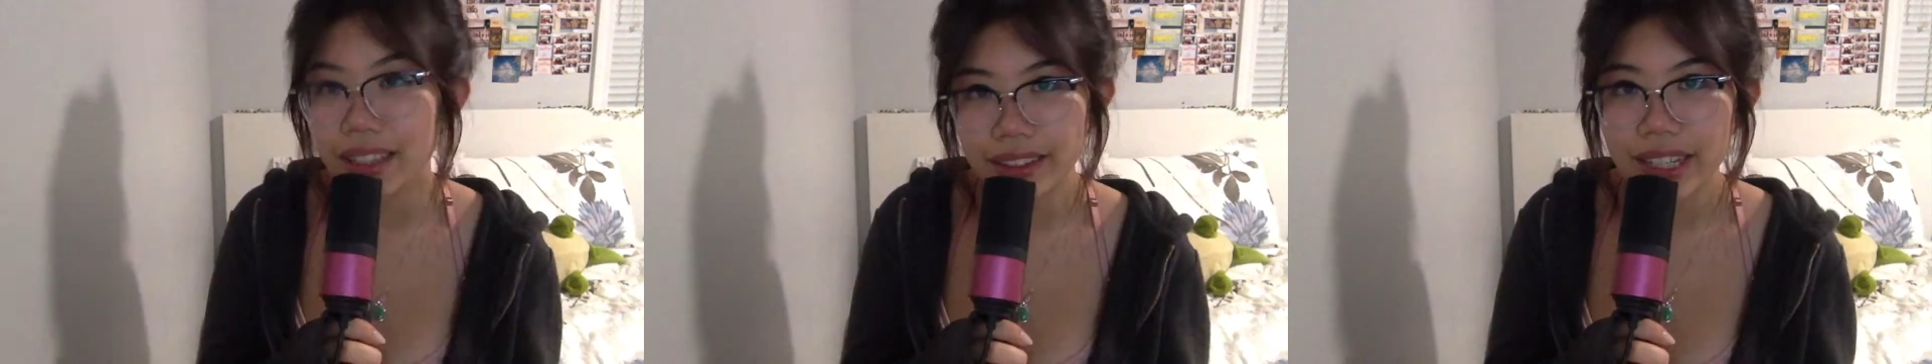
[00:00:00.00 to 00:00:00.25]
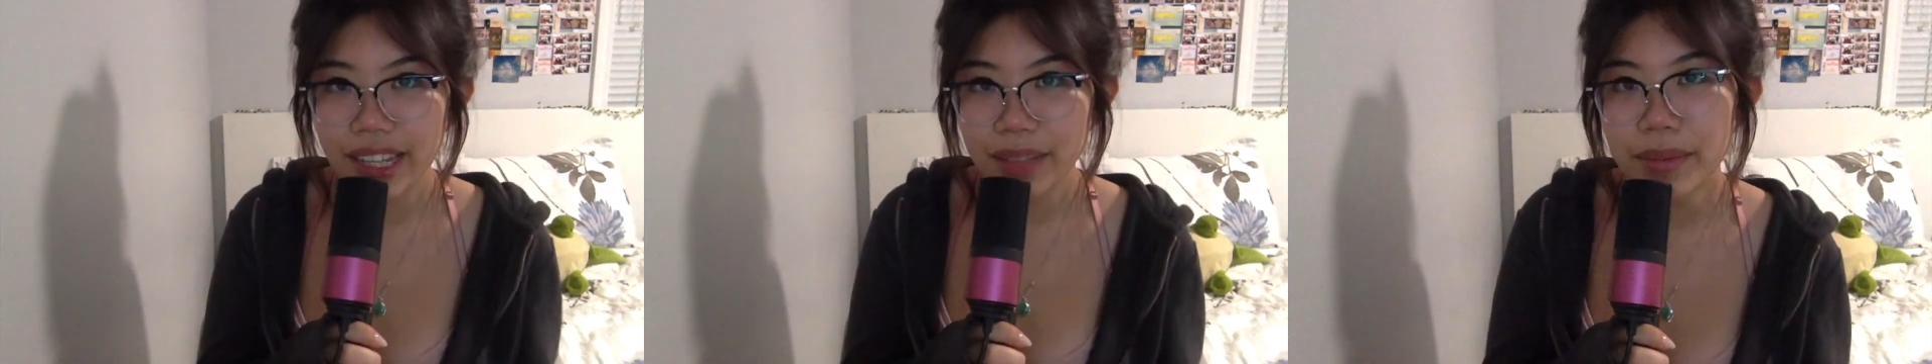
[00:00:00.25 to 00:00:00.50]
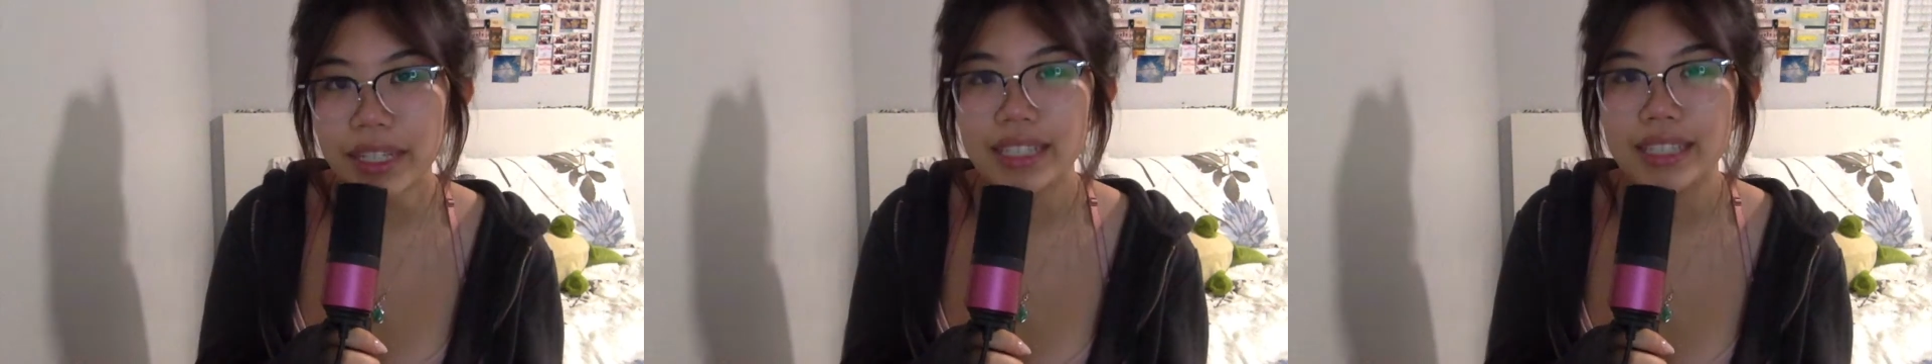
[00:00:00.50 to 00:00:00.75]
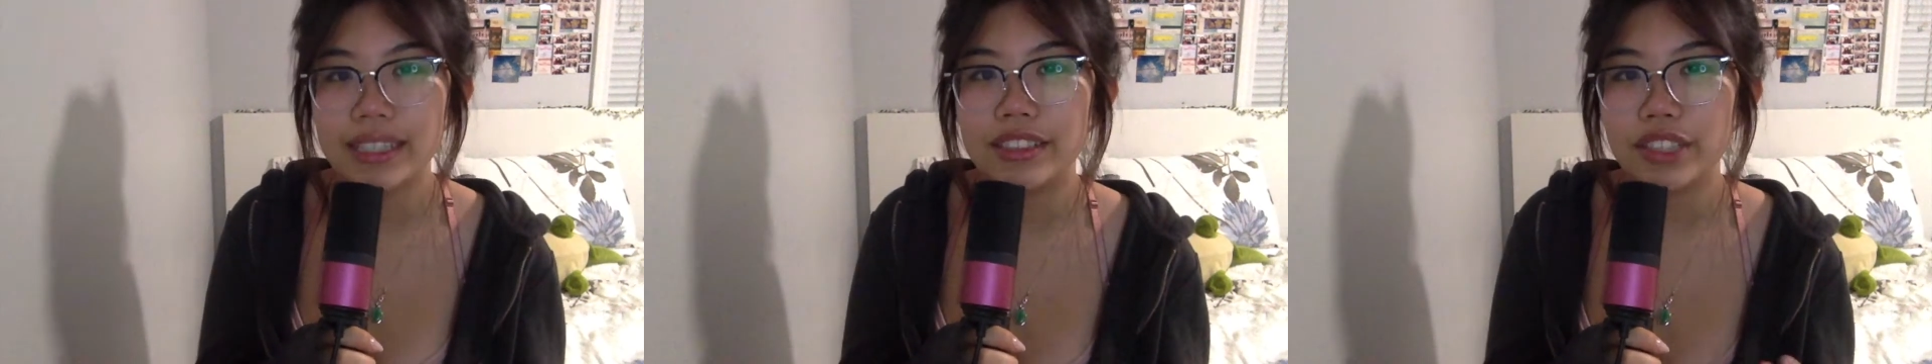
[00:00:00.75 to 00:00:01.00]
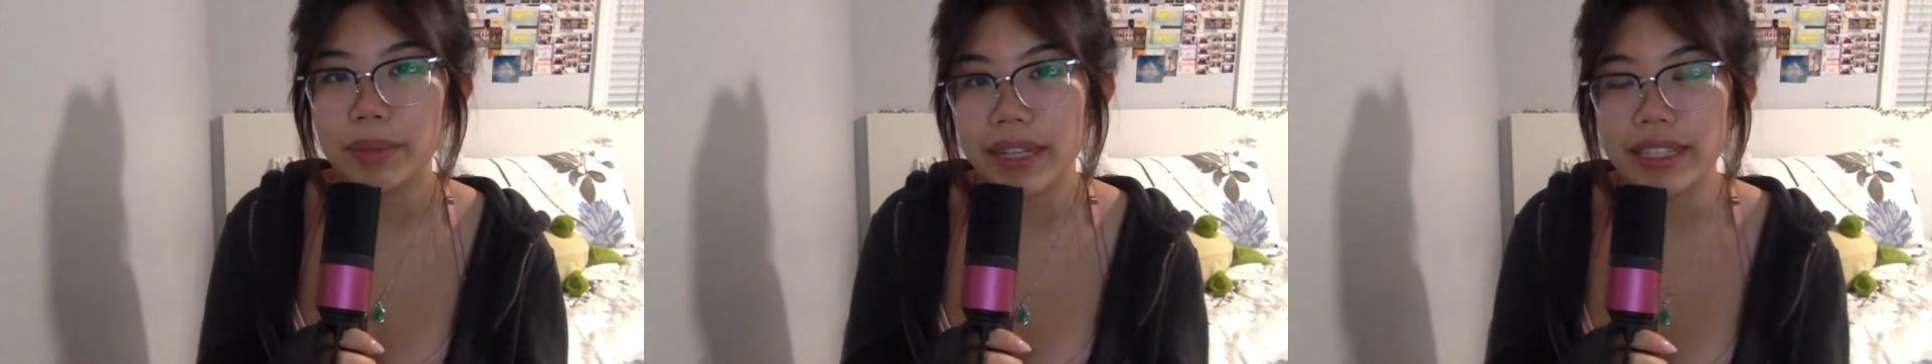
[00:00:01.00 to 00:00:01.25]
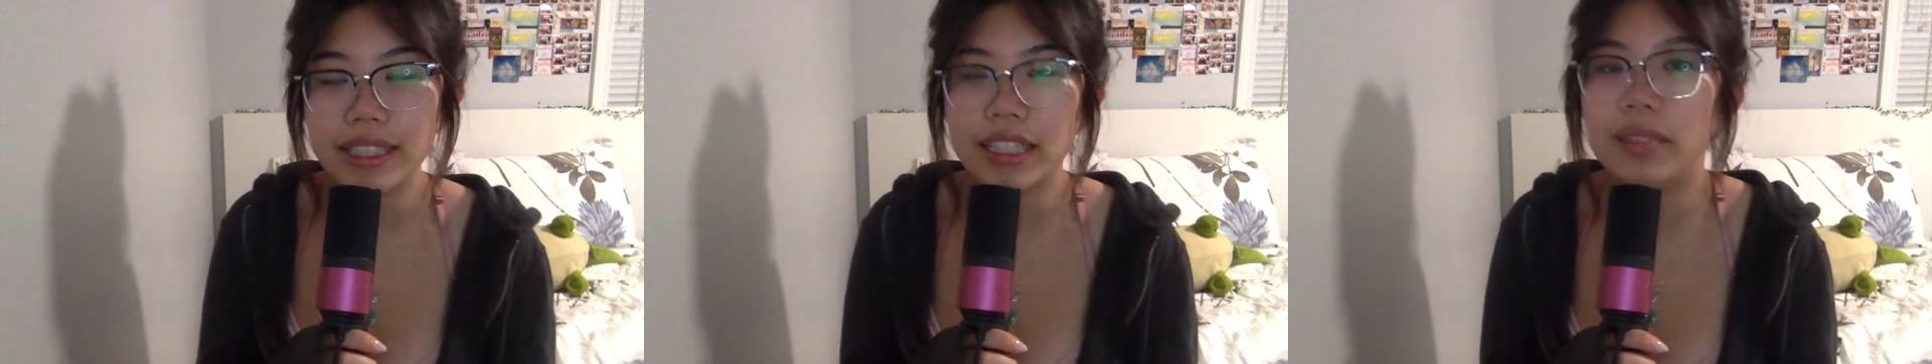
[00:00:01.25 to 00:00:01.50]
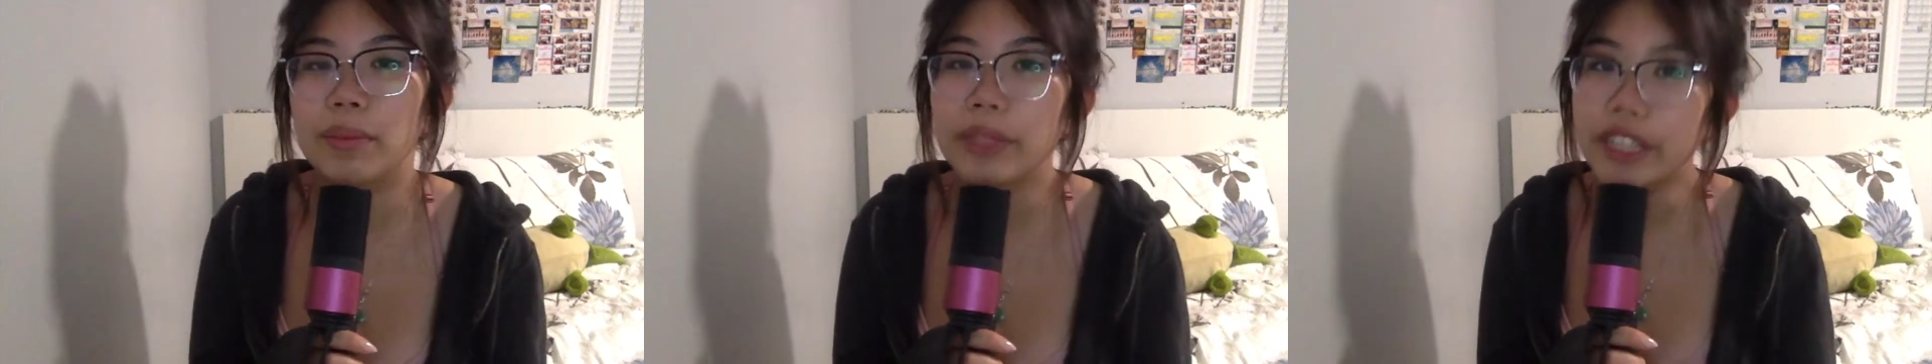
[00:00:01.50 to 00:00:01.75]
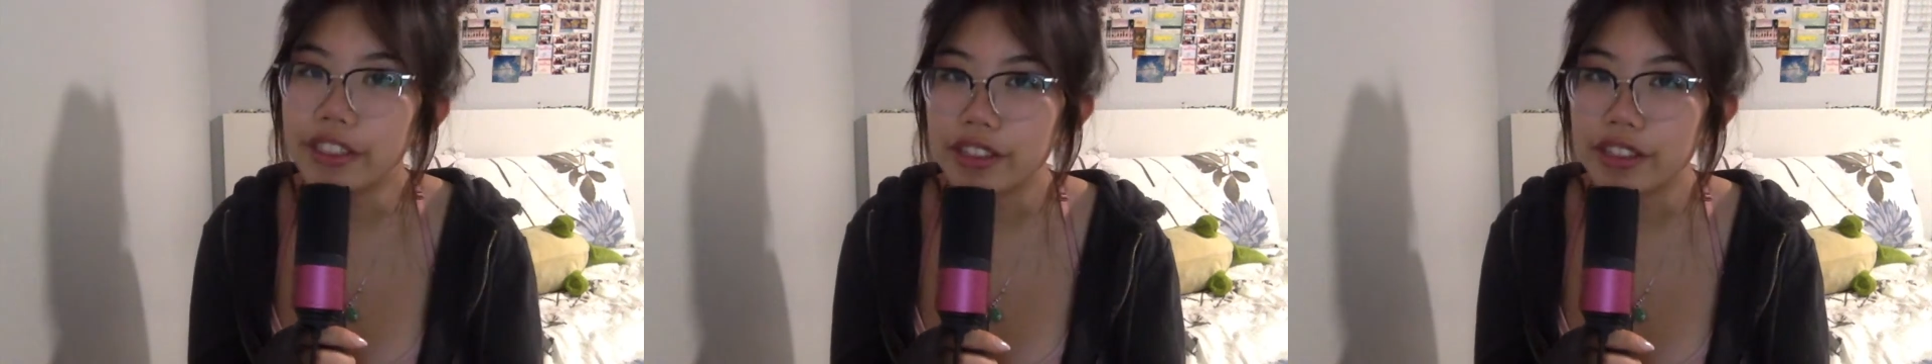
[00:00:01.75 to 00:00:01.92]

The element is in group 18 in period